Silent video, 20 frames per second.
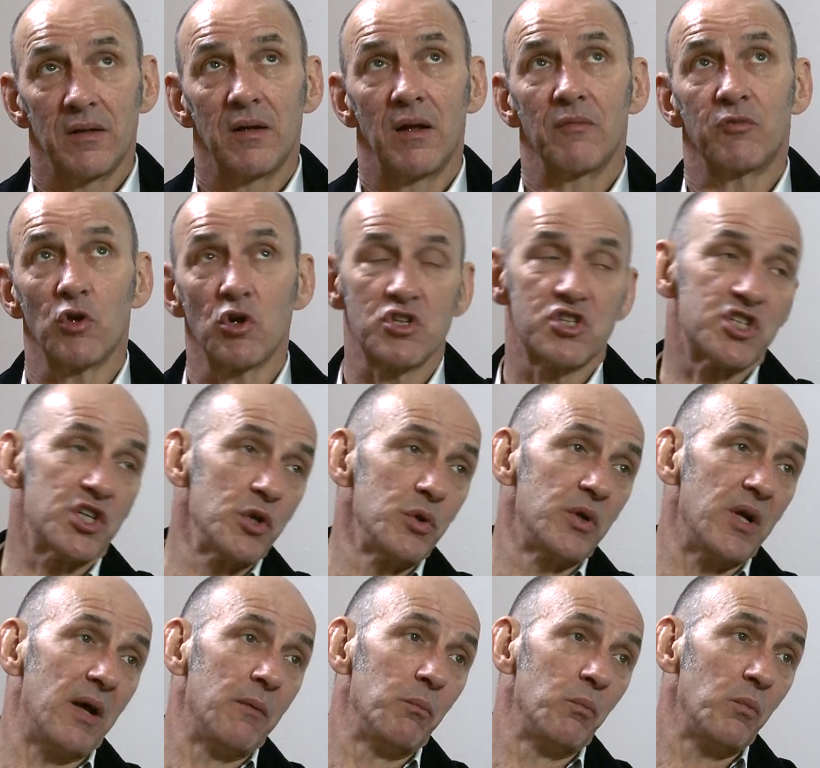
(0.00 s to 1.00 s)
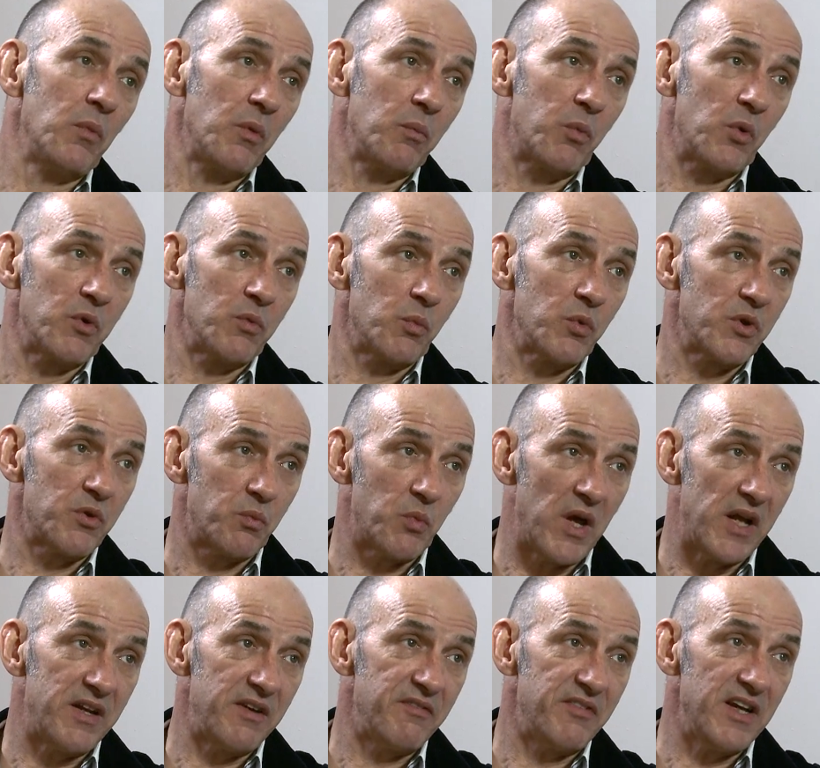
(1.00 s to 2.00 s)
I've got 2 done with
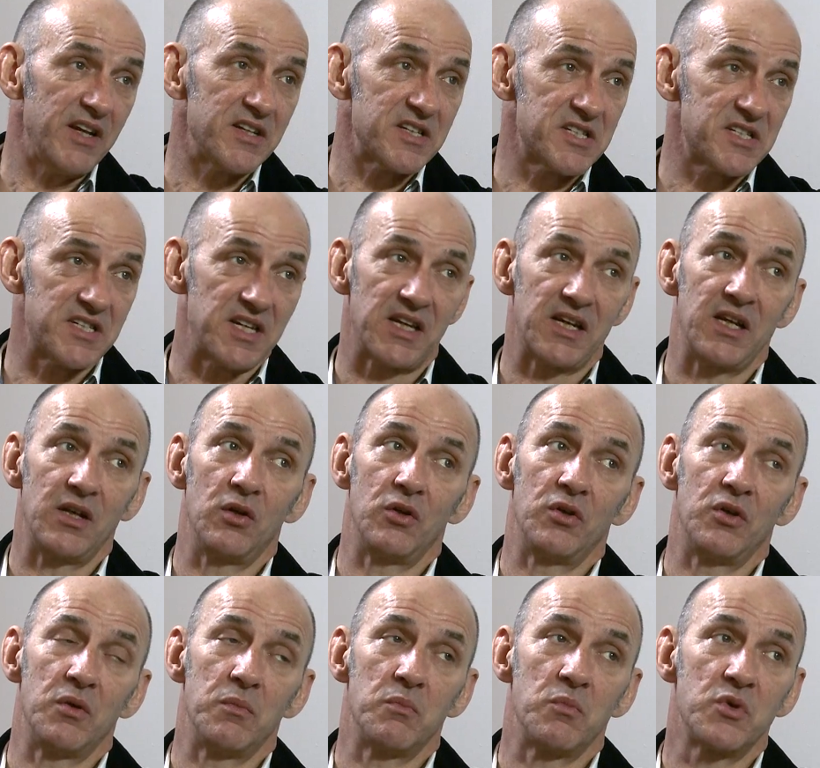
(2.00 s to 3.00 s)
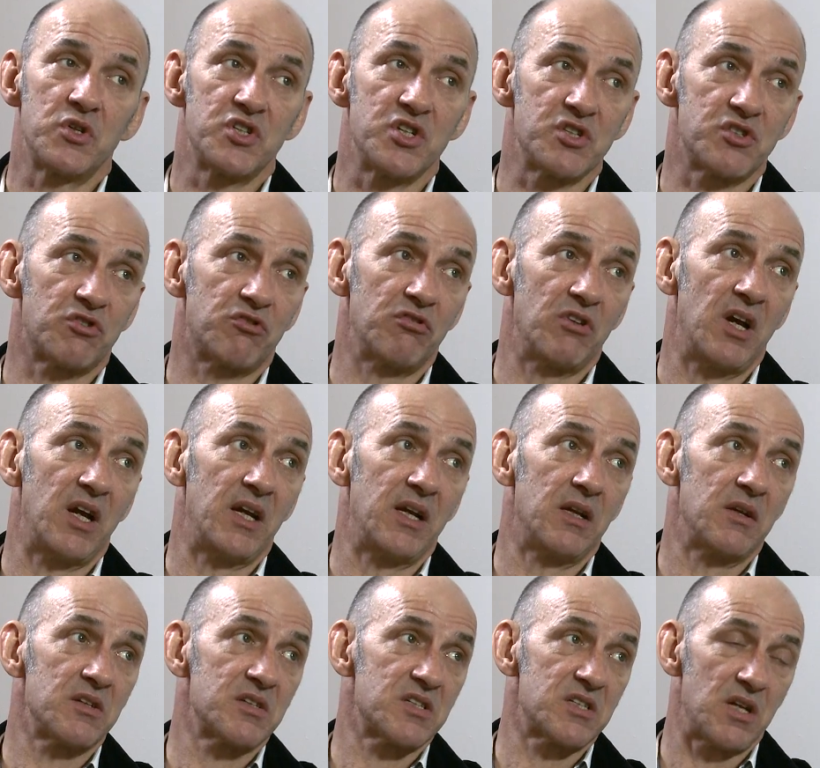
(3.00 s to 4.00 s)
Eddie Vedder singing on them, which is great.
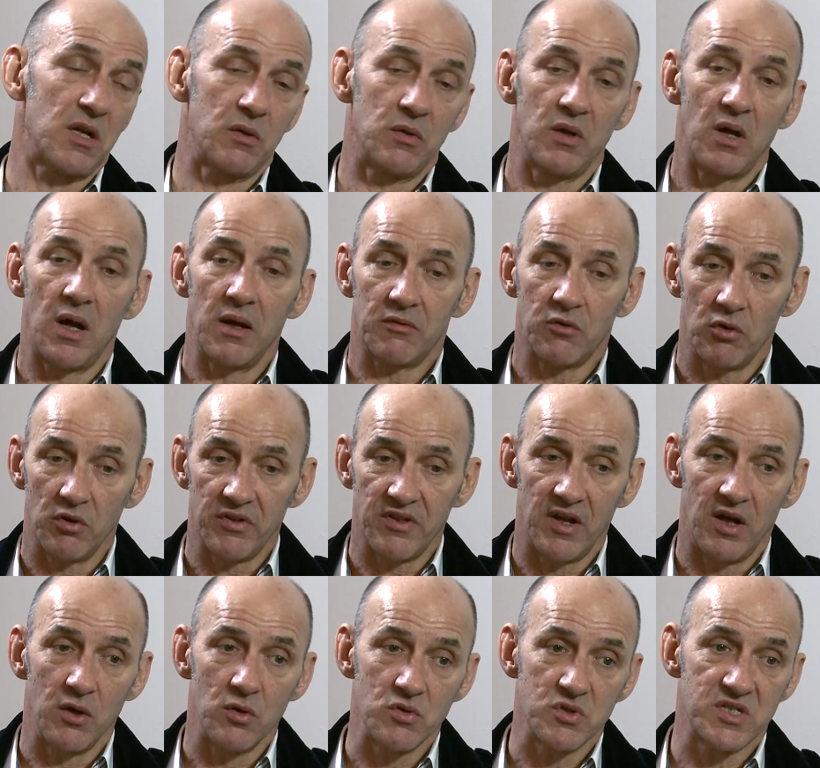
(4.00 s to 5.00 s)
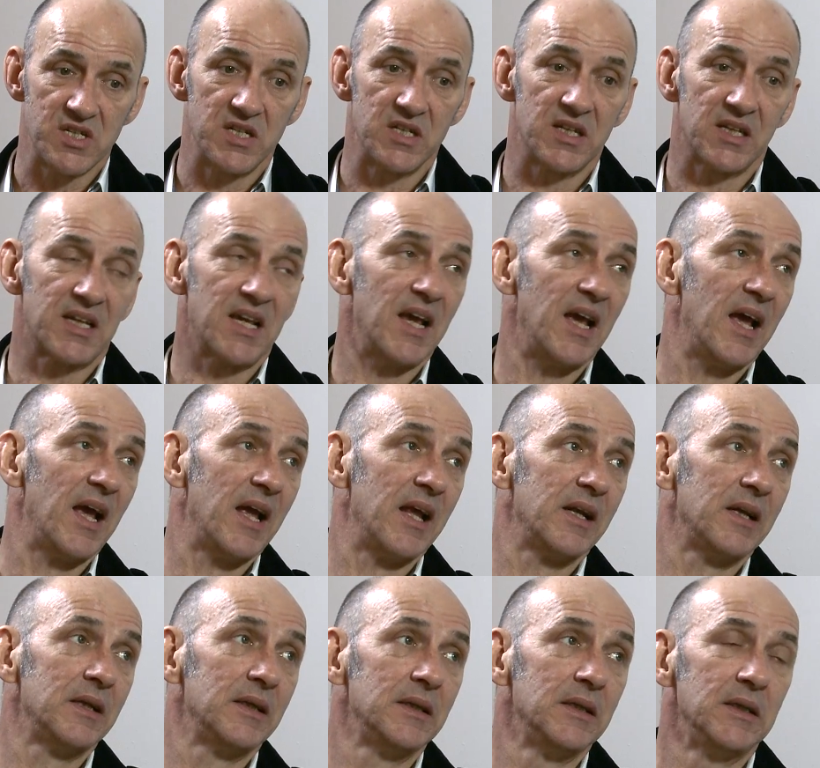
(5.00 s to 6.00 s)
So I've got those in the
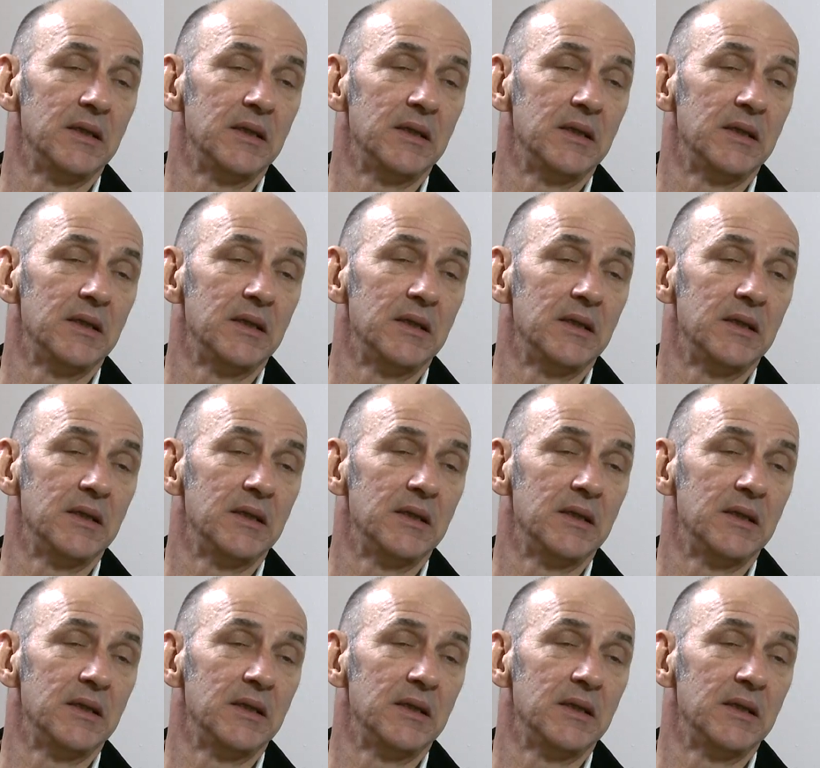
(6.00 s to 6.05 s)
can.